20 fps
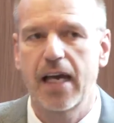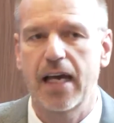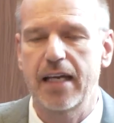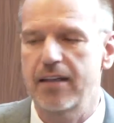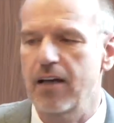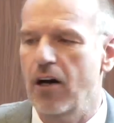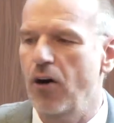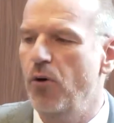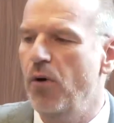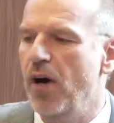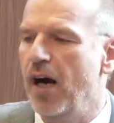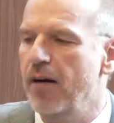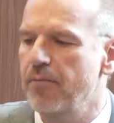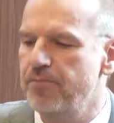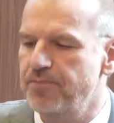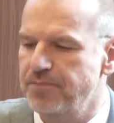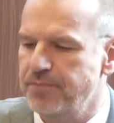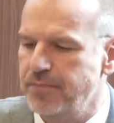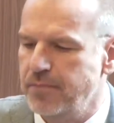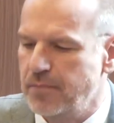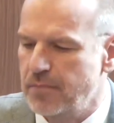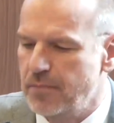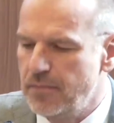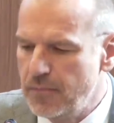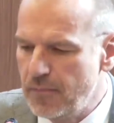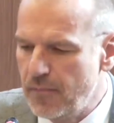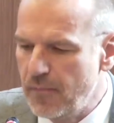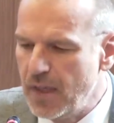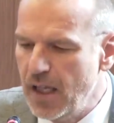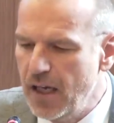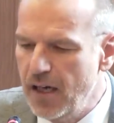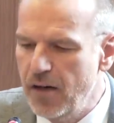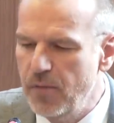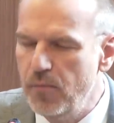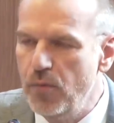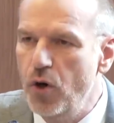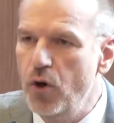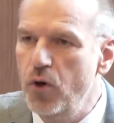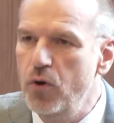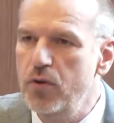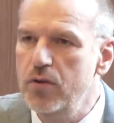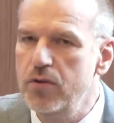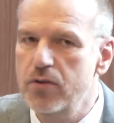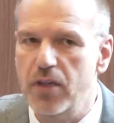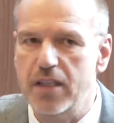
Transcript: And our own